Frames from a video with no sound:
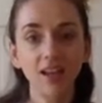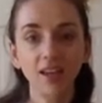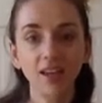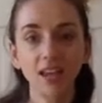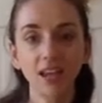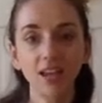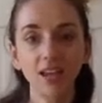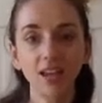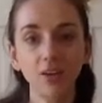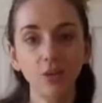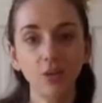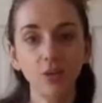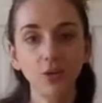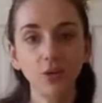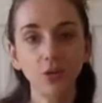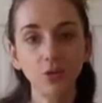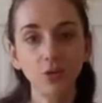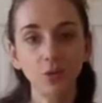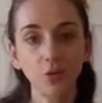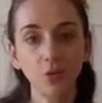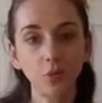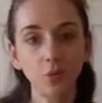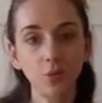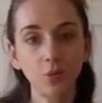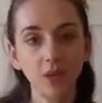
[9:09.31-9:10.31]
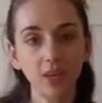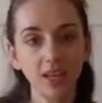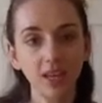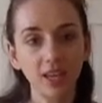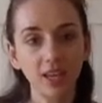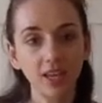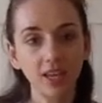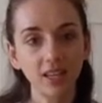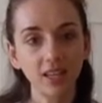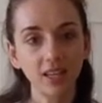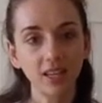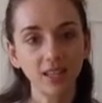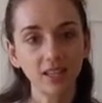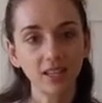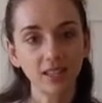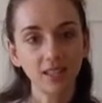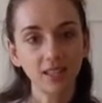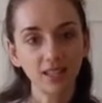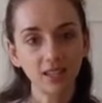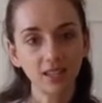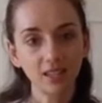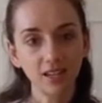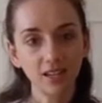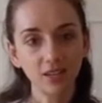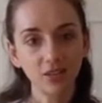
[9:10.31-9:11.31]
Can you squeeze the
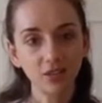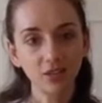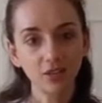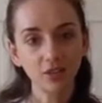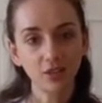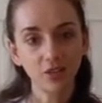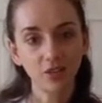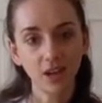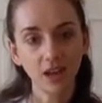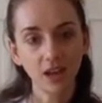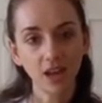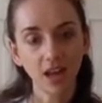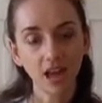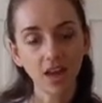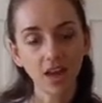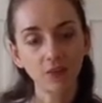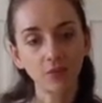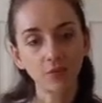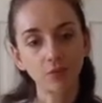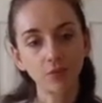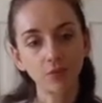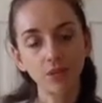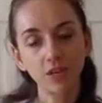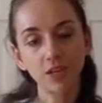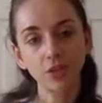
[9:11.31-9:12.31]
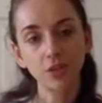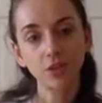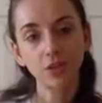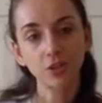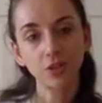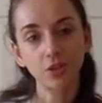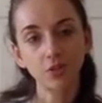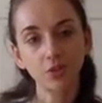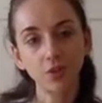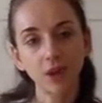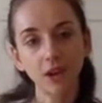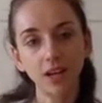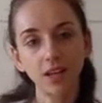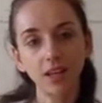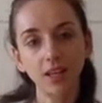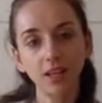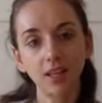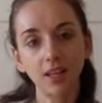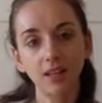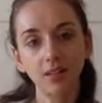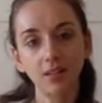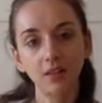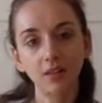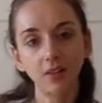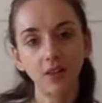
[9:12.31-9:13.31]
knee straight and reach your right
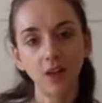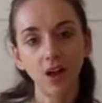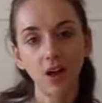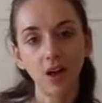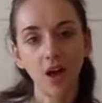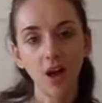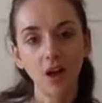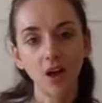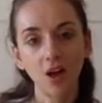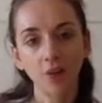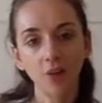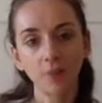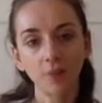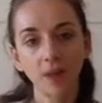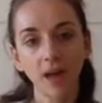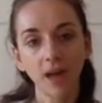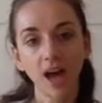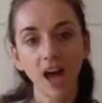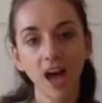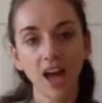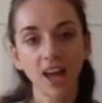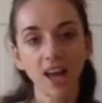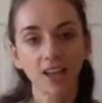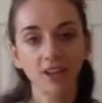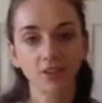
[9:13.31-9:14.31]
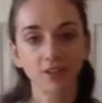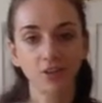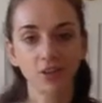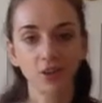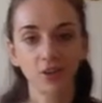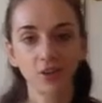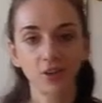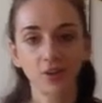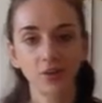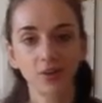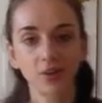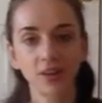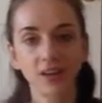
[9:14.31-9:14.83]
heel long behind you?